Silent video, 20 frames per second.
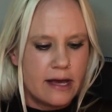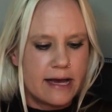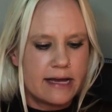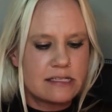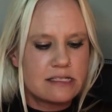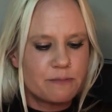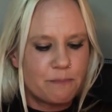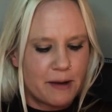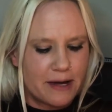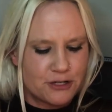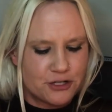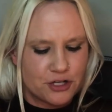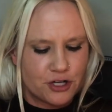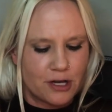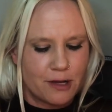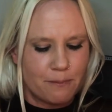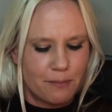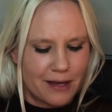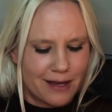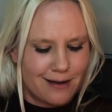
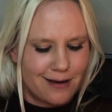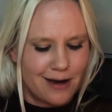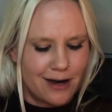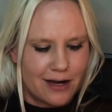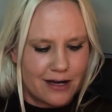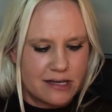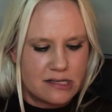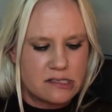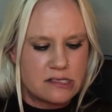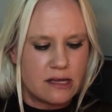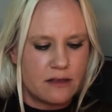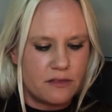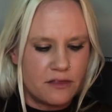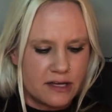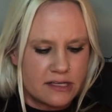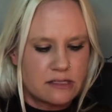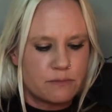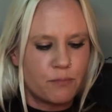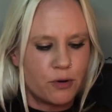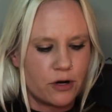especially because
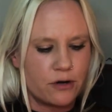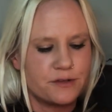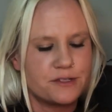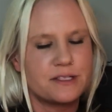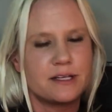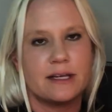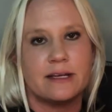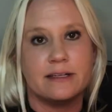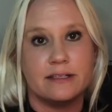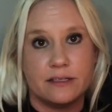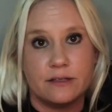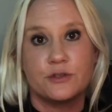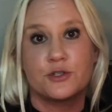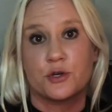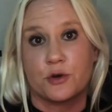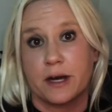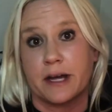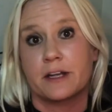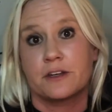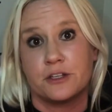this person
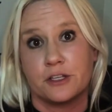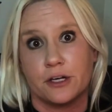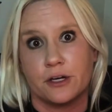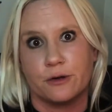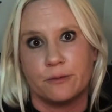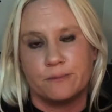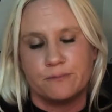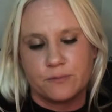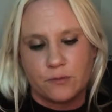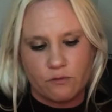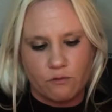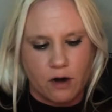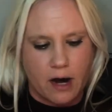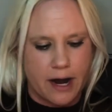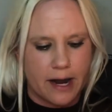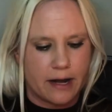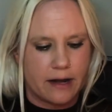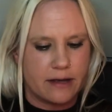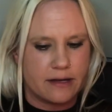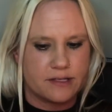tricked you,
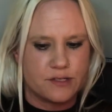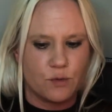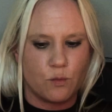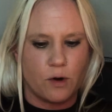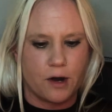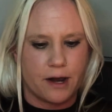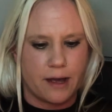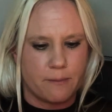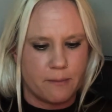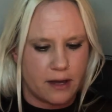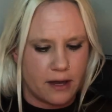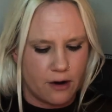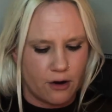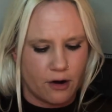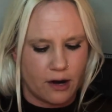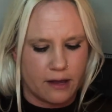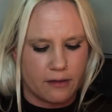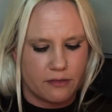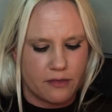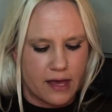right, is what I'm
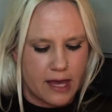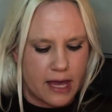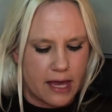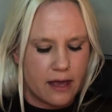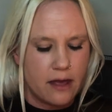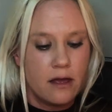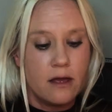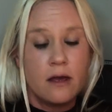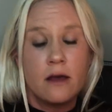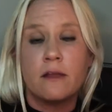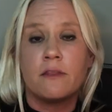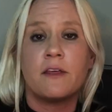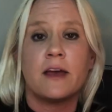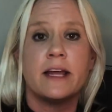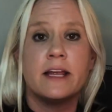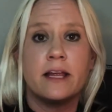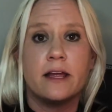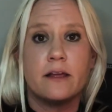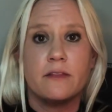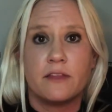hearing.
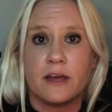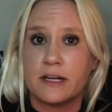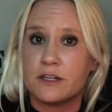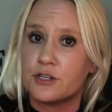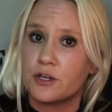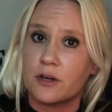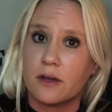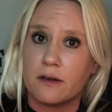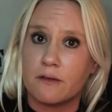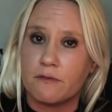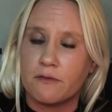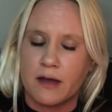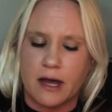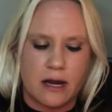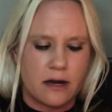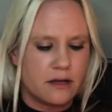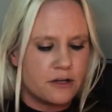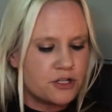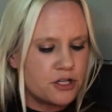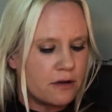They took
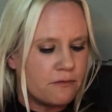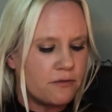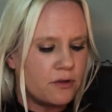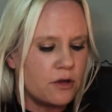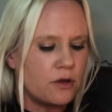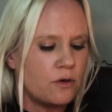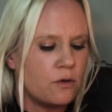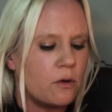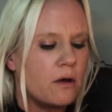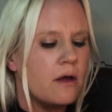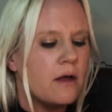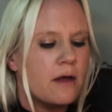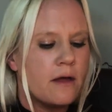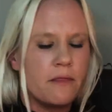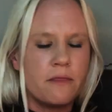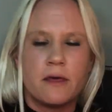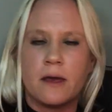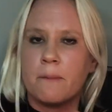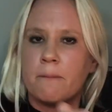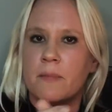advantage of you.
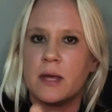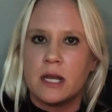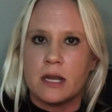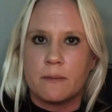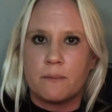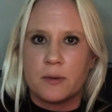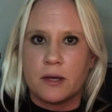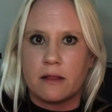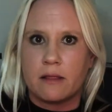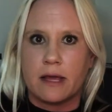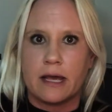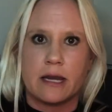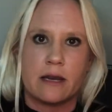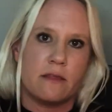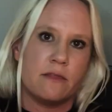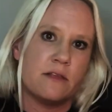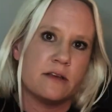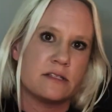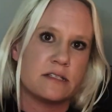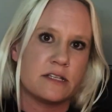They
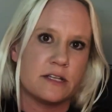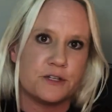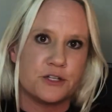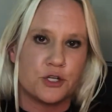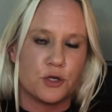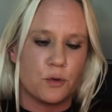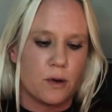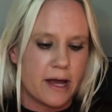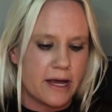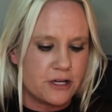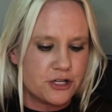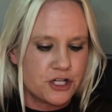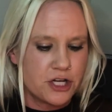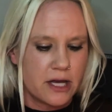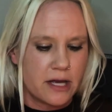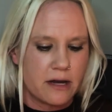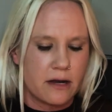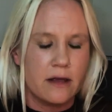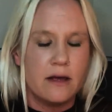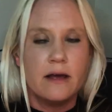manipulated the
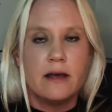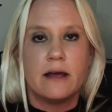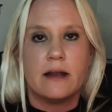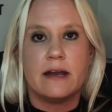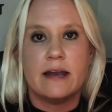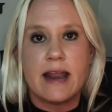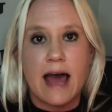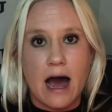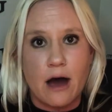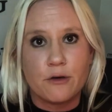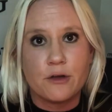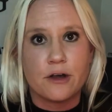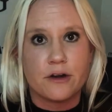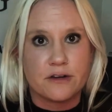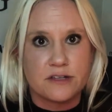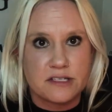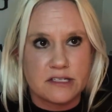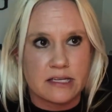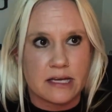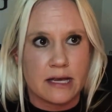situation. Now
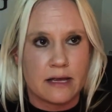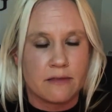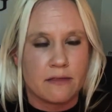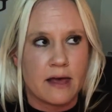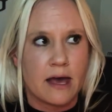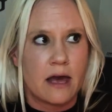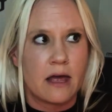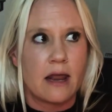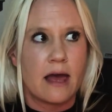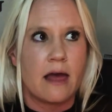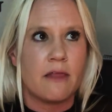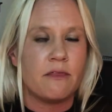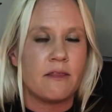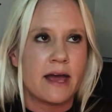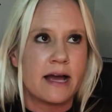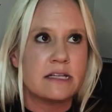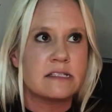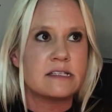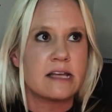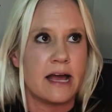you're seeing that, and
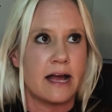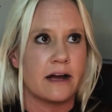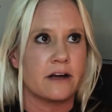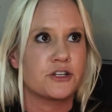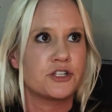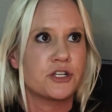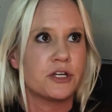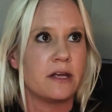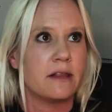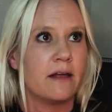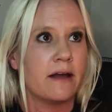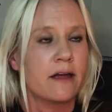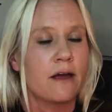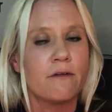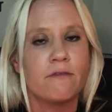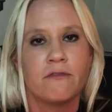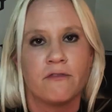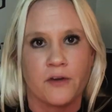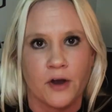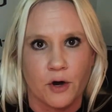that's actually like
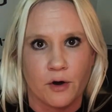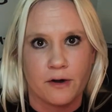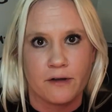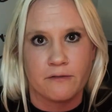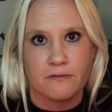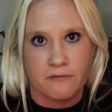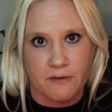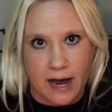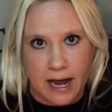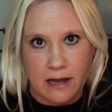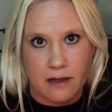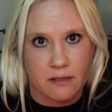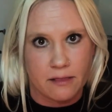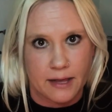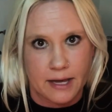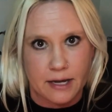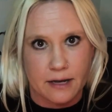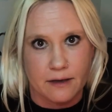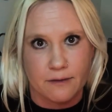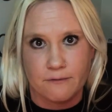a very
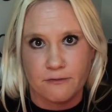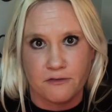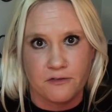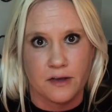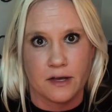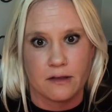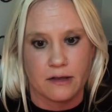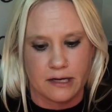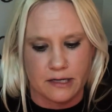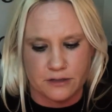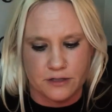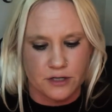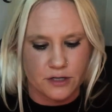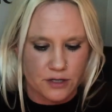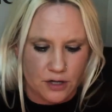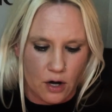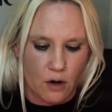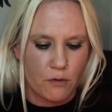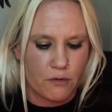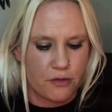violating feeling to
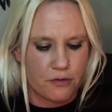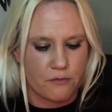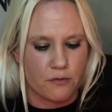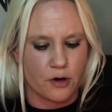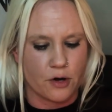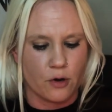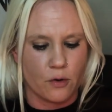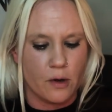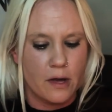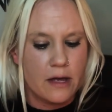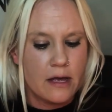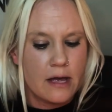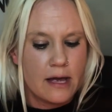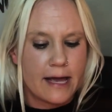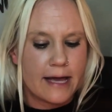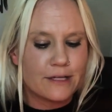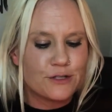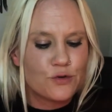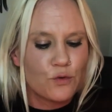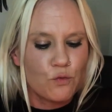go through.
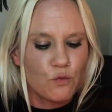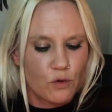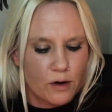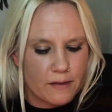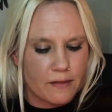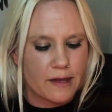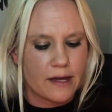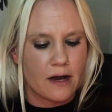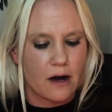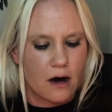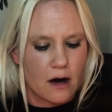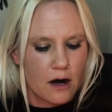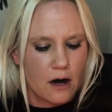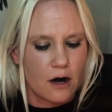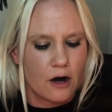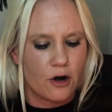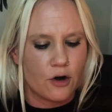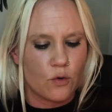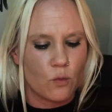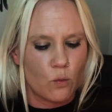It's really
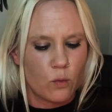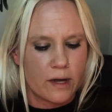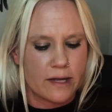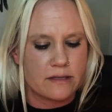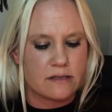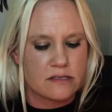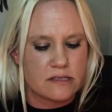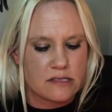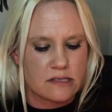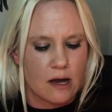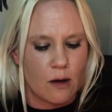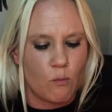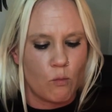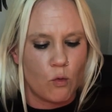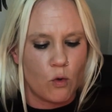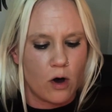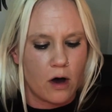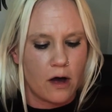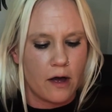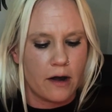hard when
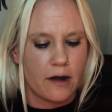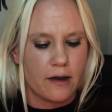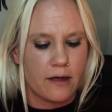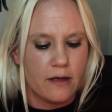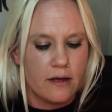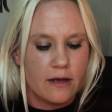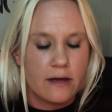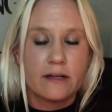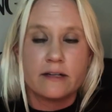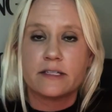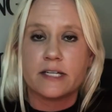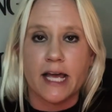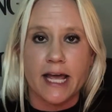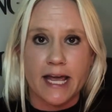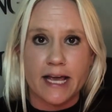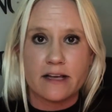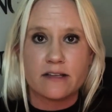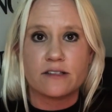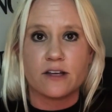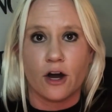someone
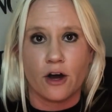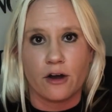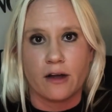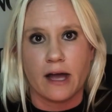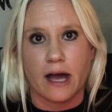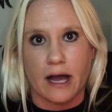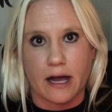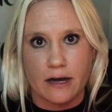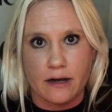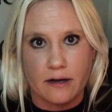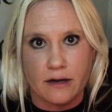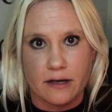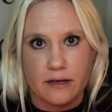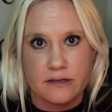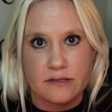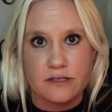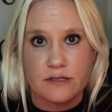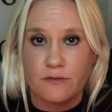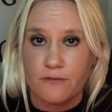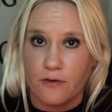takes our
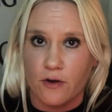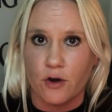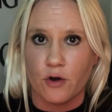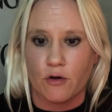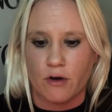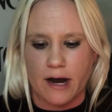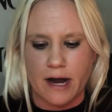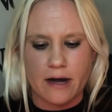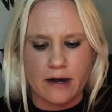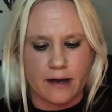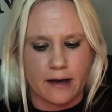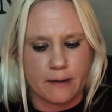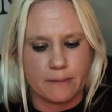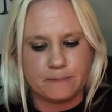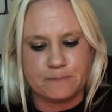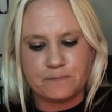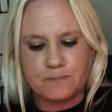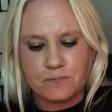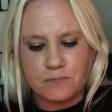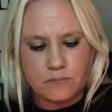kindness for granted.